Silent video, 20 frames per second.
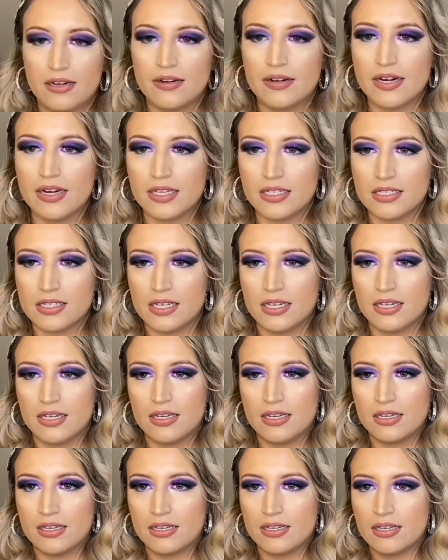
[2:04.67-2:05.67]
Right.
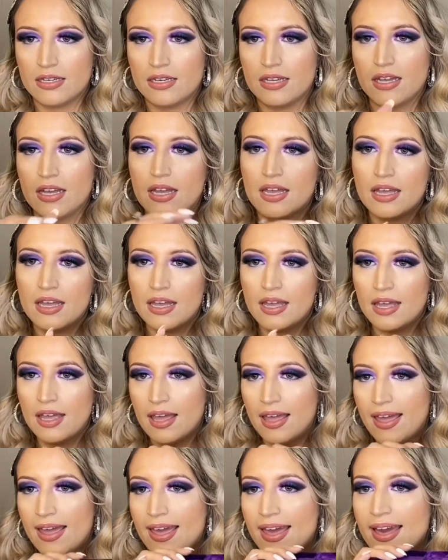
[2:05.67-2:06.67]

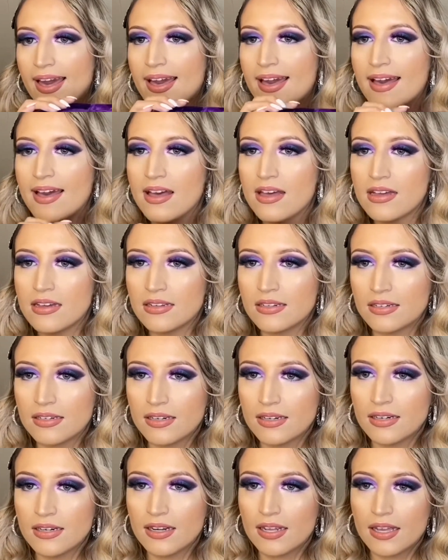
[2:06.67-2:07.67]

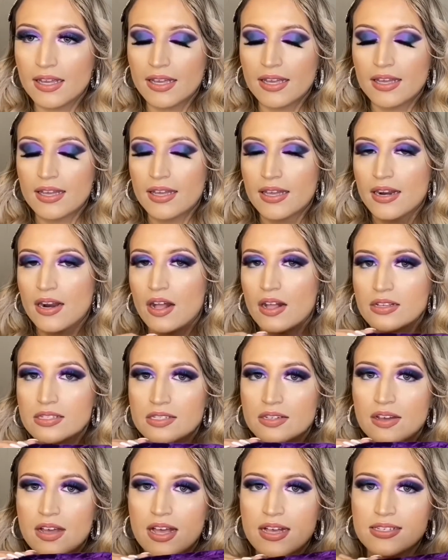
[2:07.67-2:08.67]
And it also
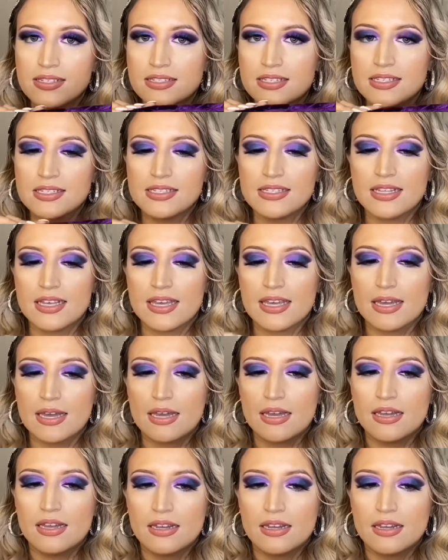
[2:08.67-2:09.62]
has this like